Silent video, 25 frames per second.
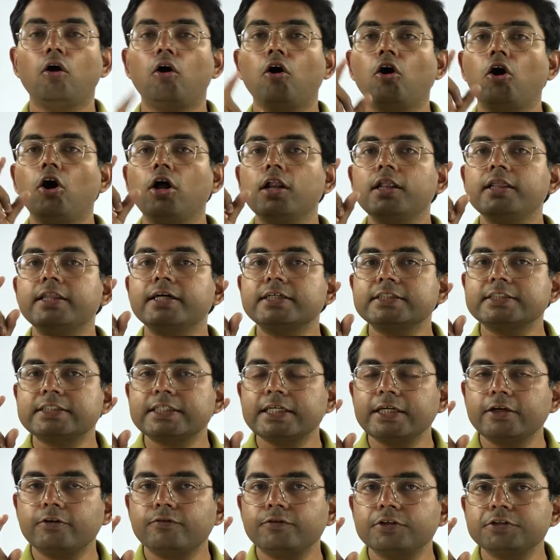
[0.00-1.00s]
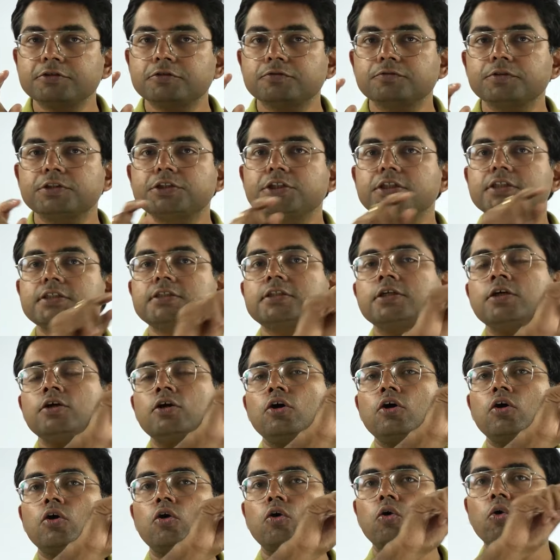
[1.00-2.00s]
All the sequence which is
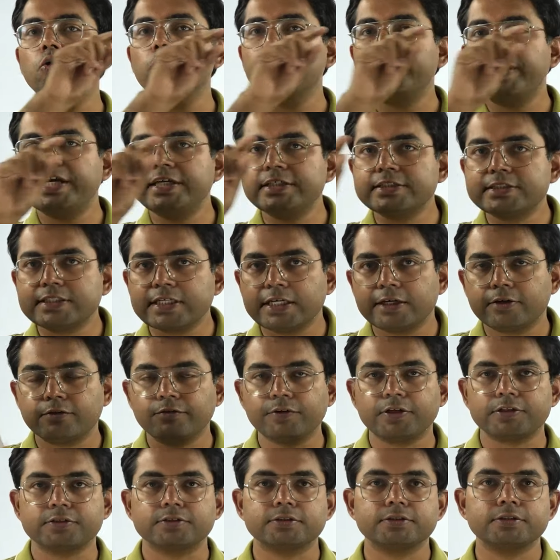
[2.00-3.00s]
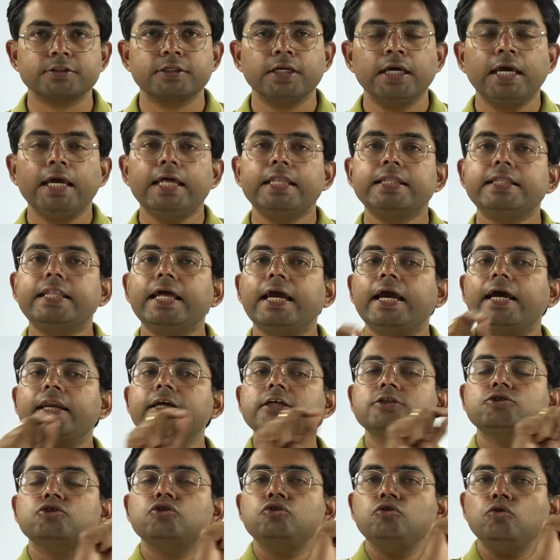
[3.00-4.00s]
coding sequence. there
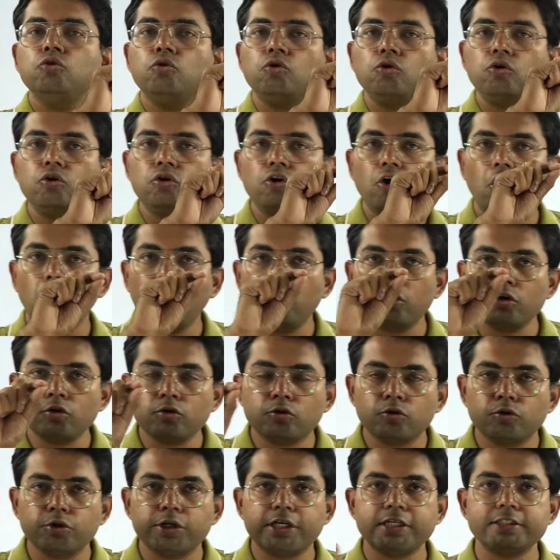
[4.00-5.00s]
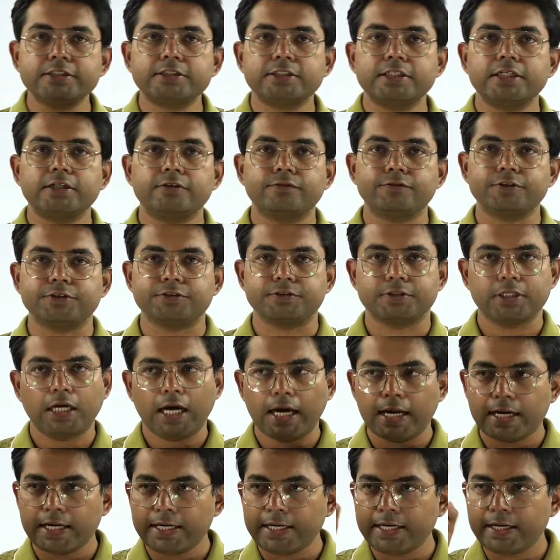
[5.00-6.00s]
is no non-coding sequence.
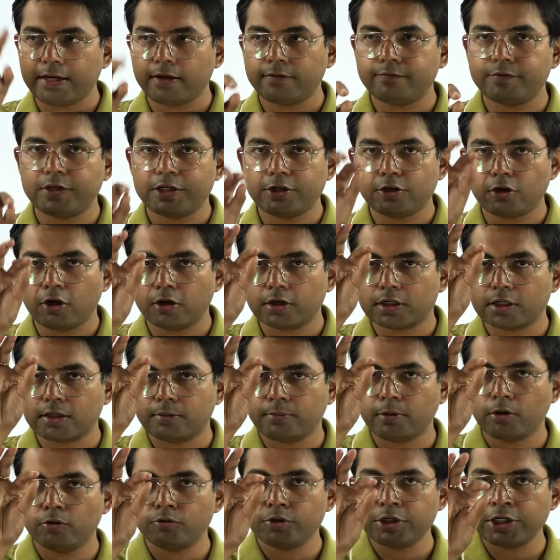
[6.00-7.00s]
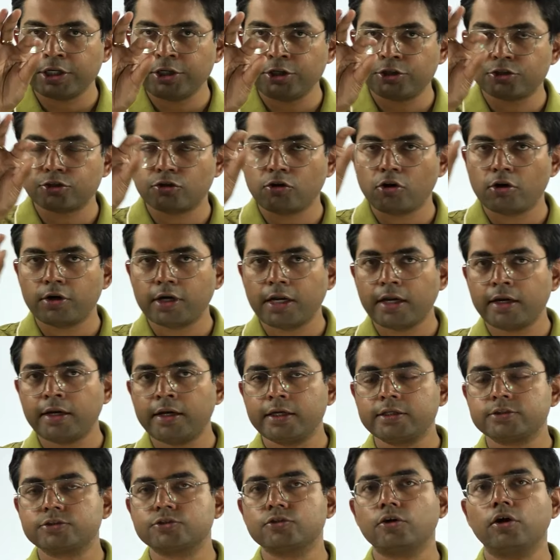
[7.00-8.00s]
Earlier we talked about intron and
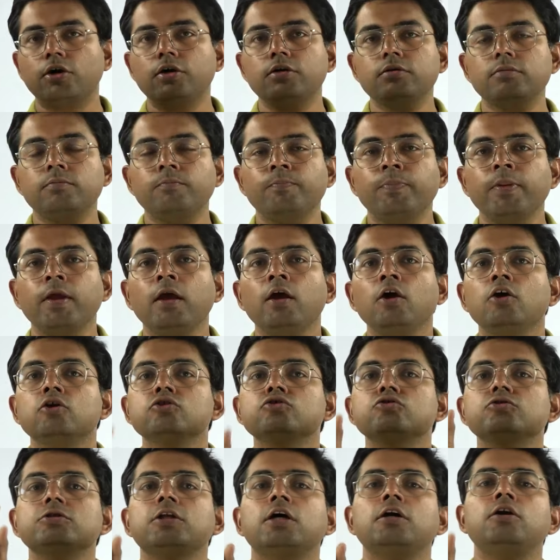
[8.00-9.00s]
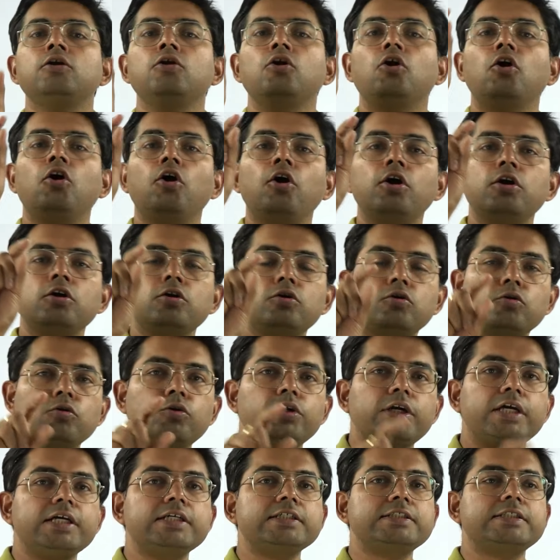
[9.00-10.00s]
exon. So the
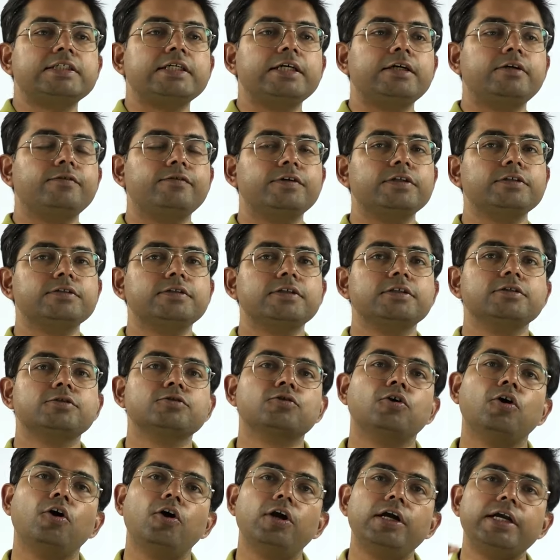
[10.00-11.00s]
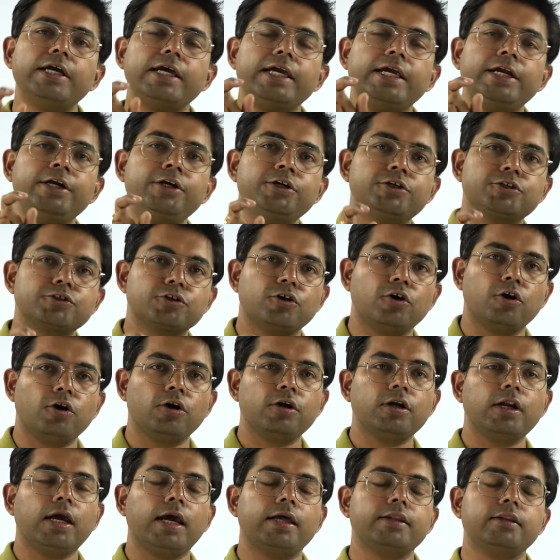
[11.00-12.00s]
non-coding sequence is called
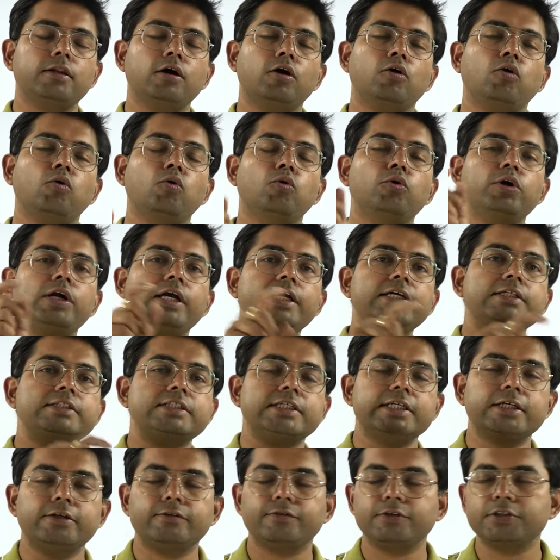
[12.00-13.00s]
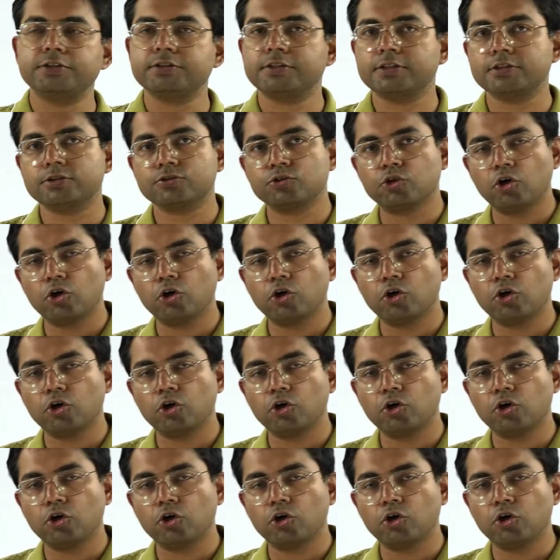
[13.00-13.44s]
intron and the coding sequence is